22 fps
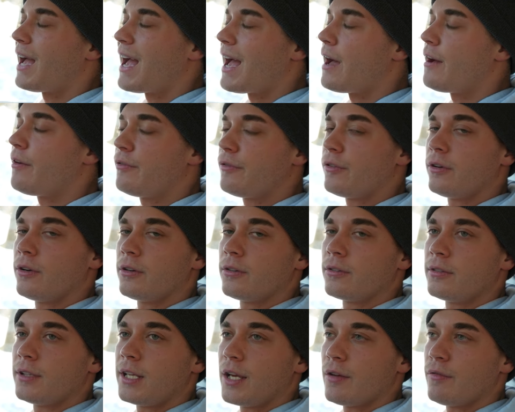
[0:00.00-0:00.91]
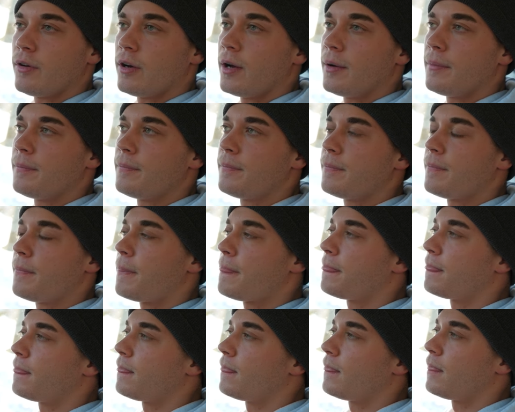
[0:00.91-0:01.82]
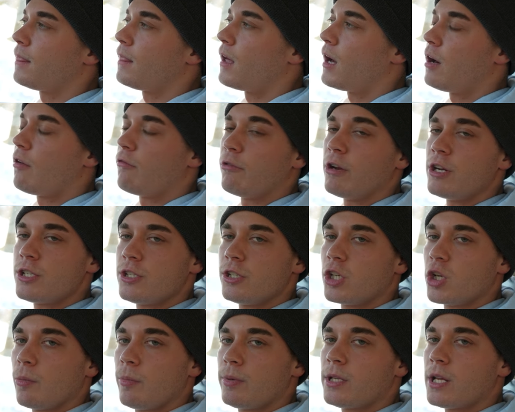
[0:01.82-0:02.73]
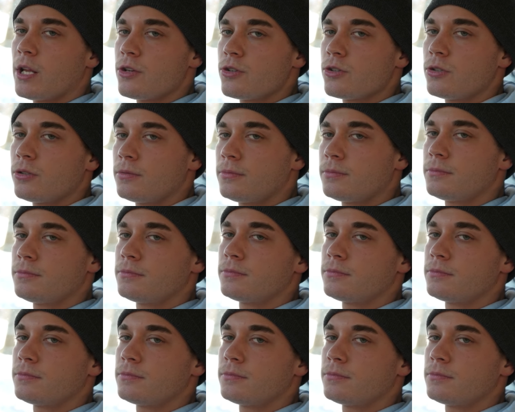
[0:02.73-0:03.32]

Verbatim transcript: ever give up on reaching your potential.